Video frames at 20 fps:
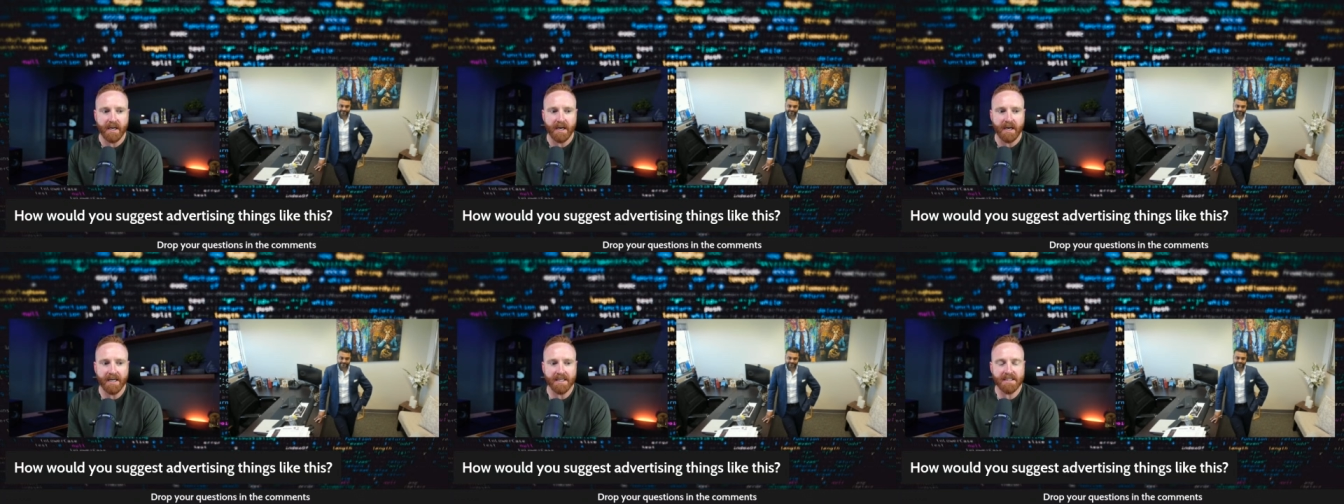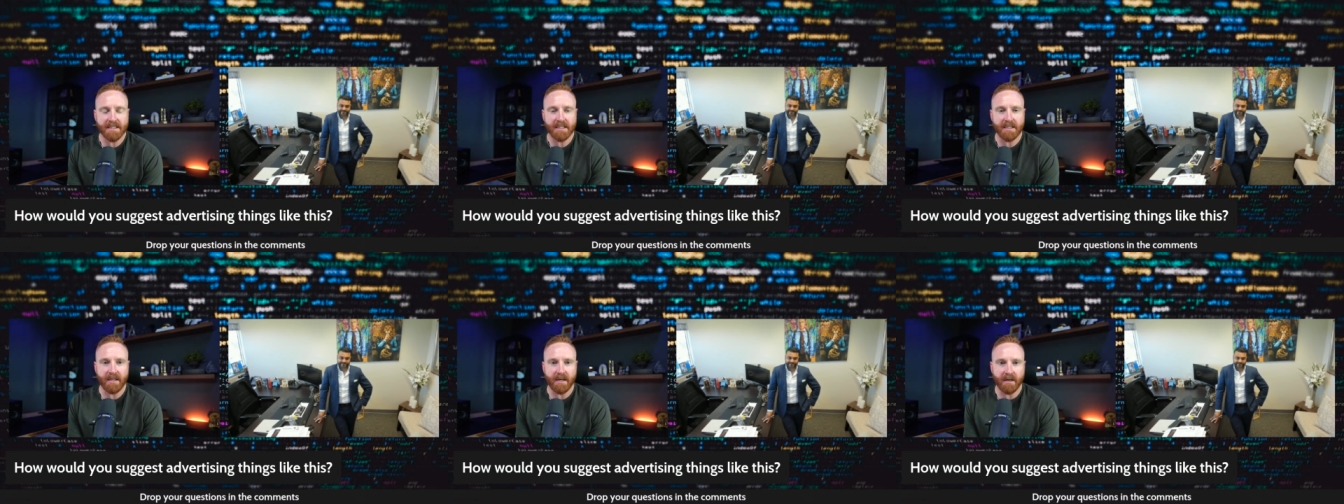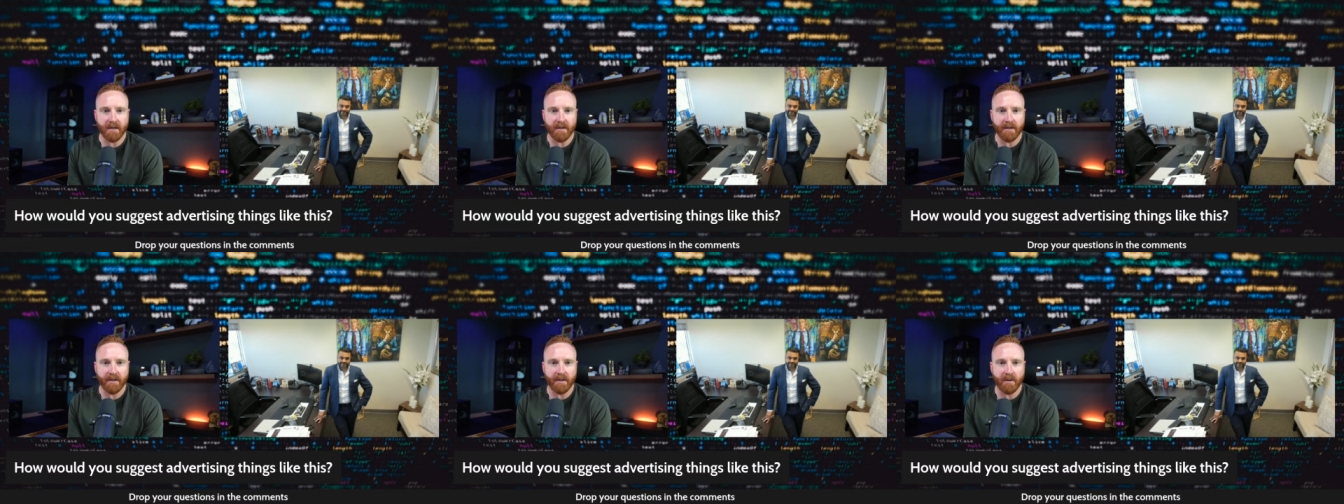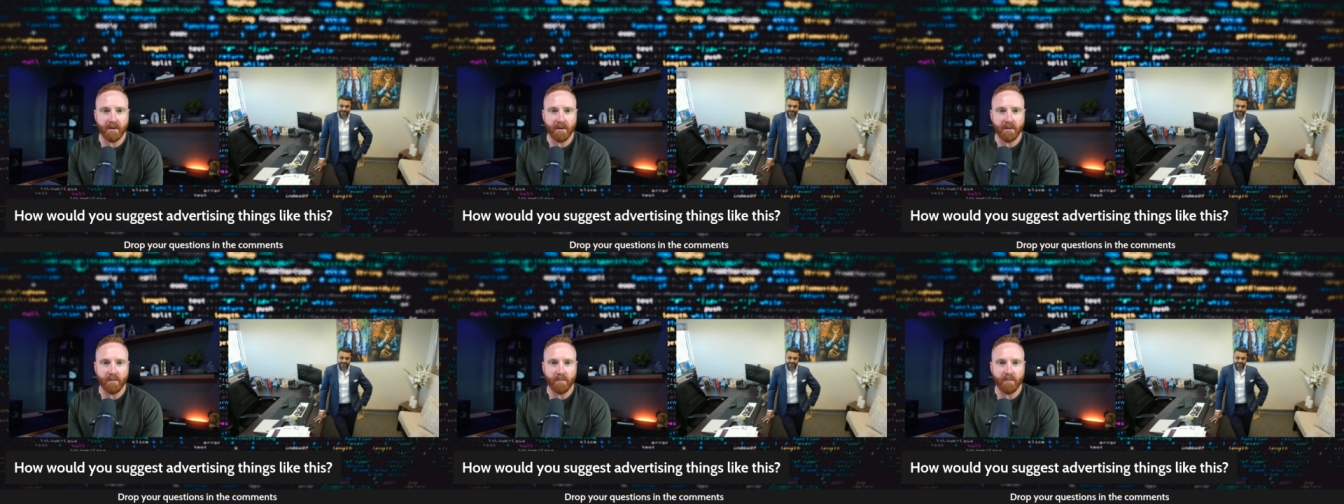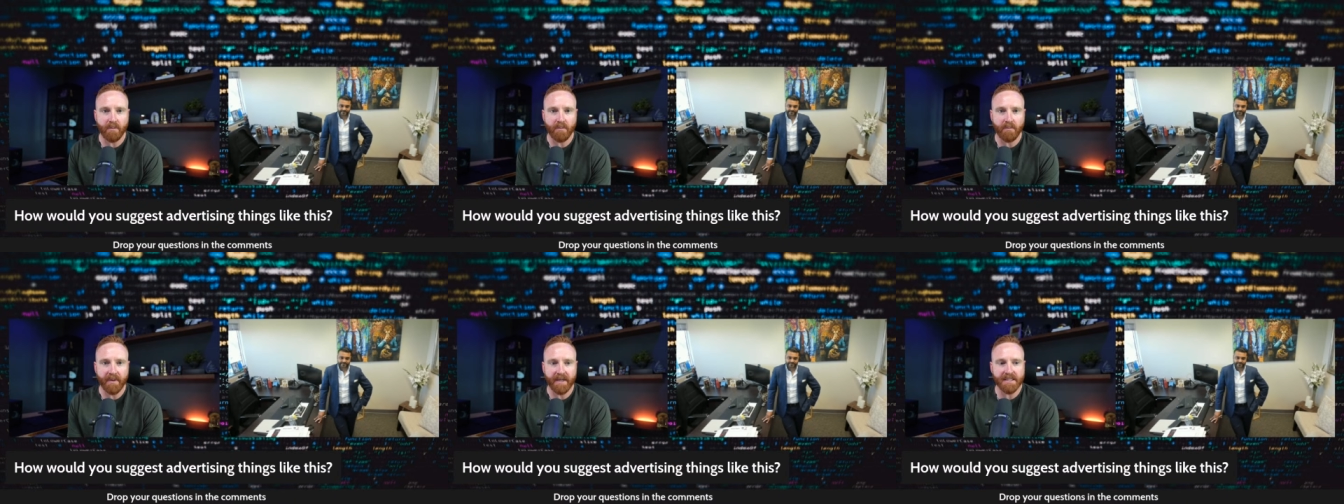a scenario
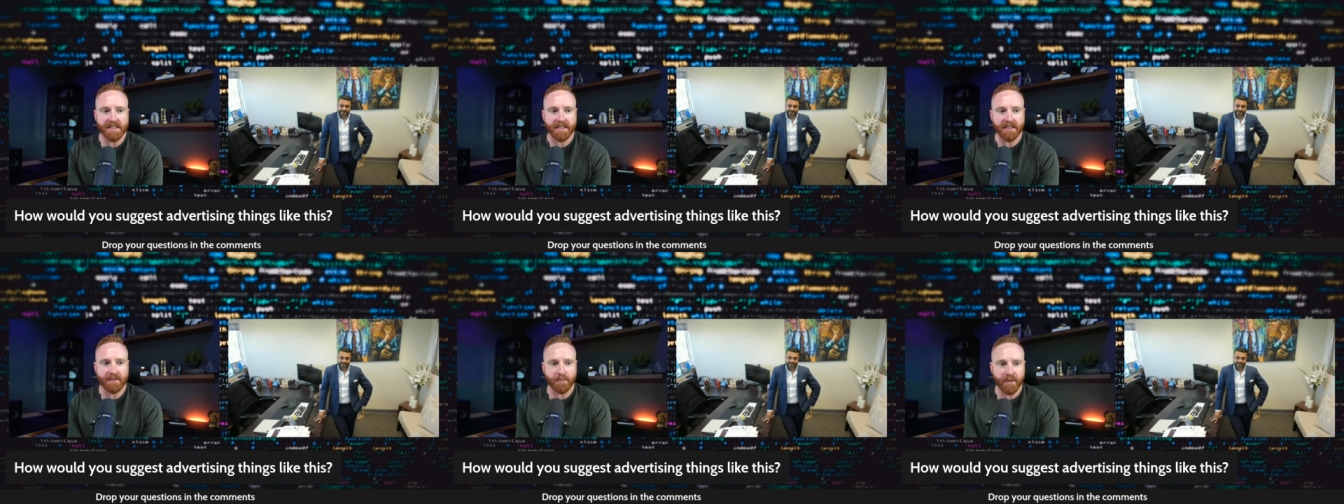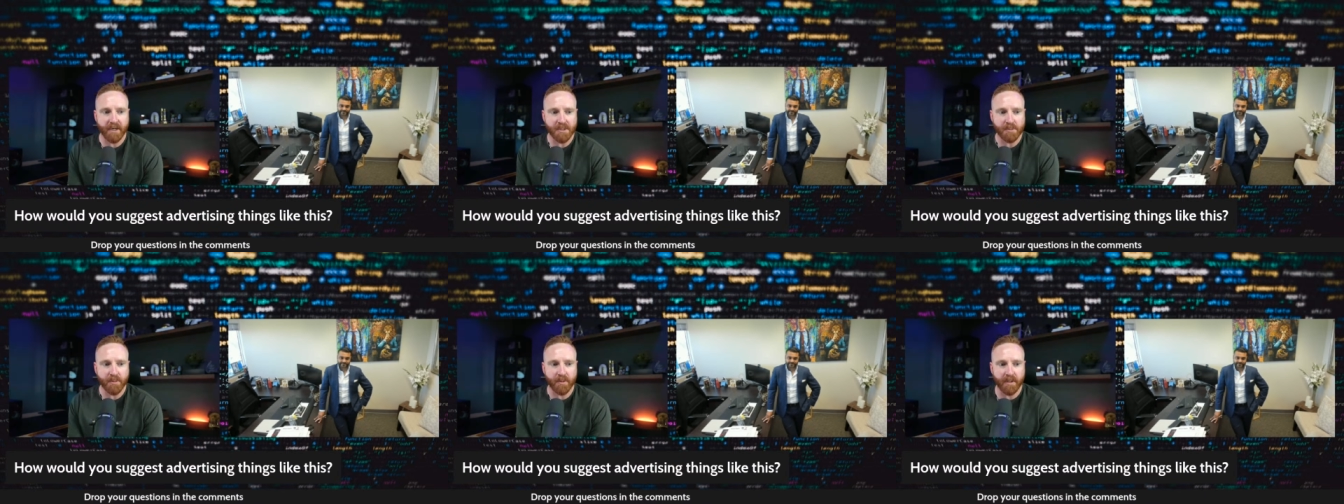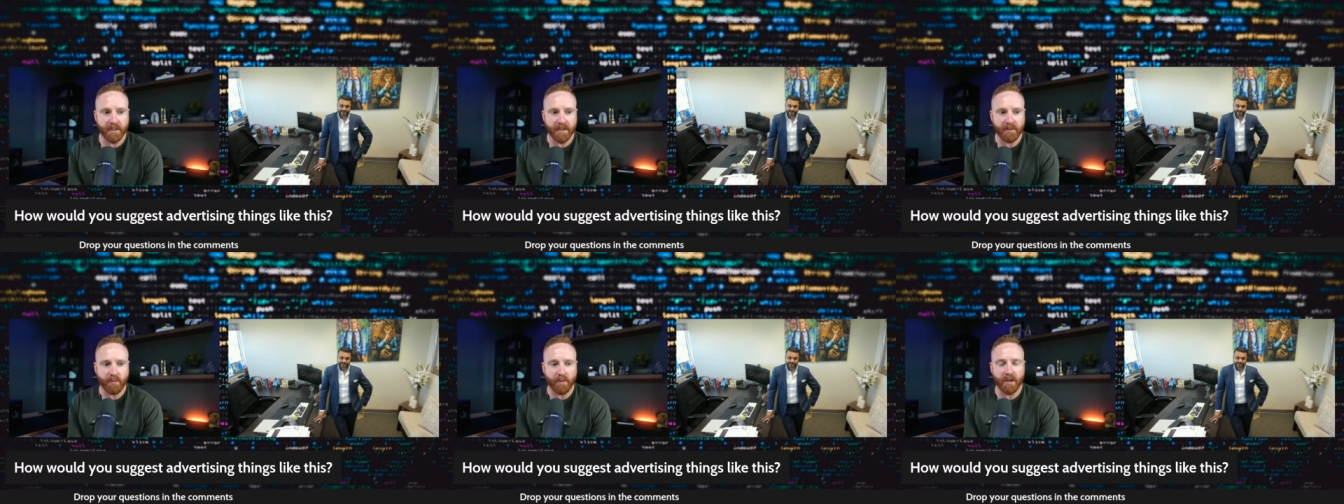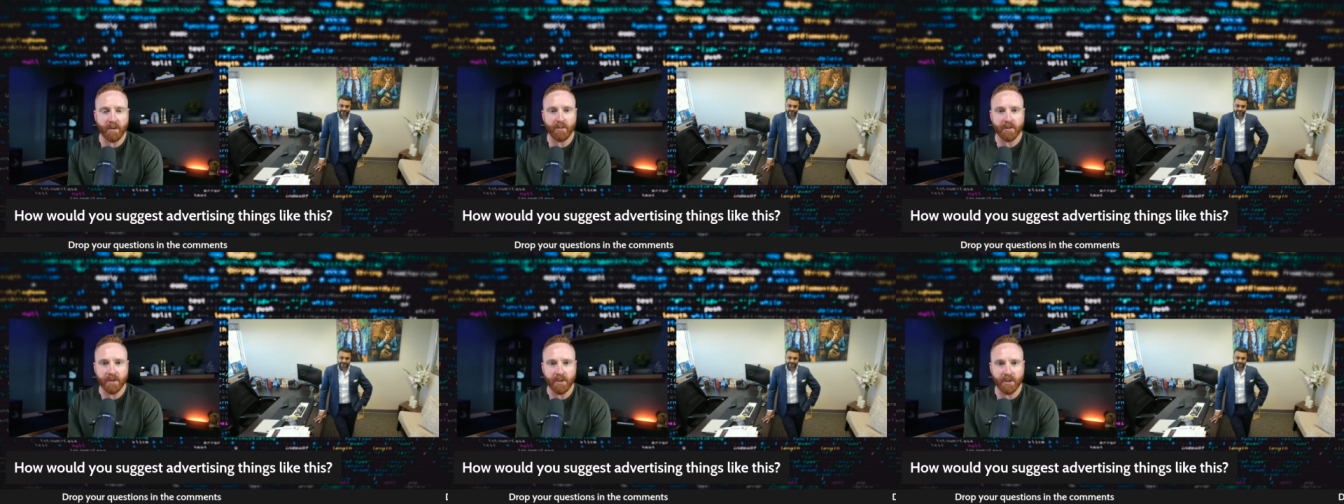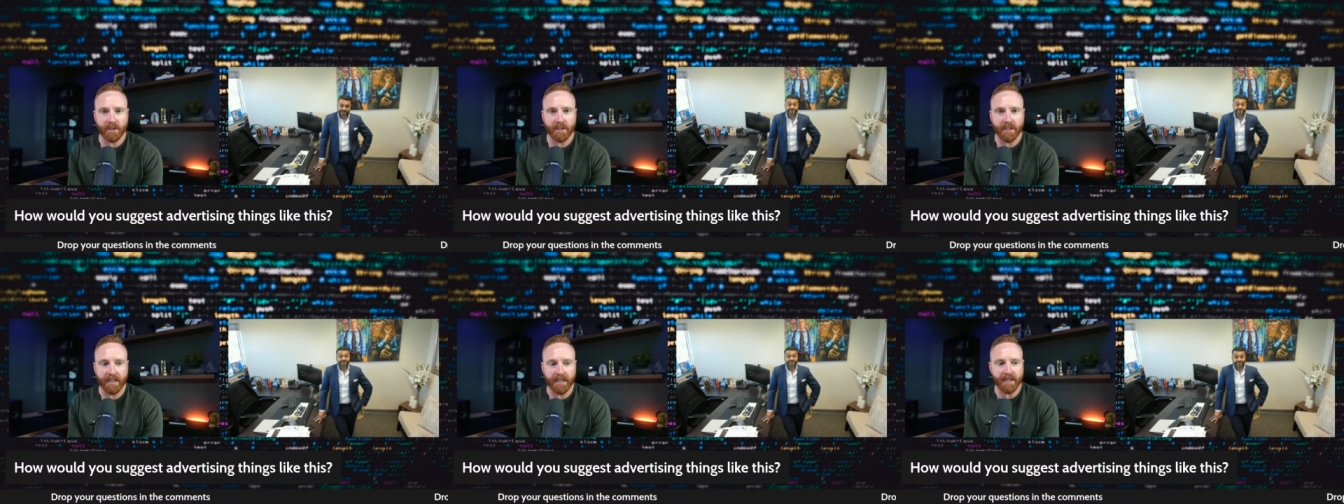based on the price point, what it would
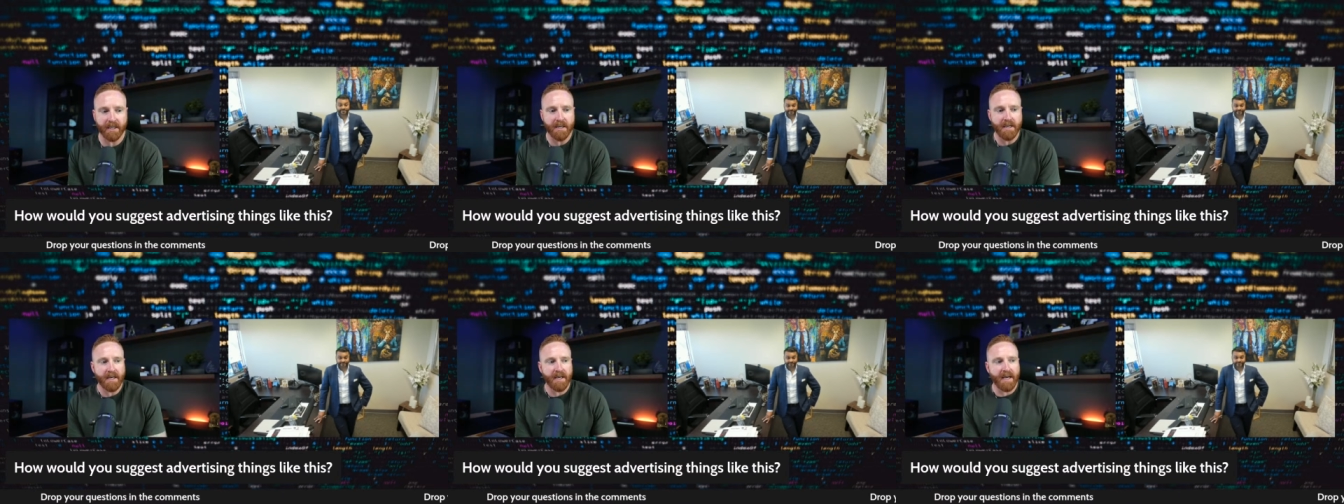look like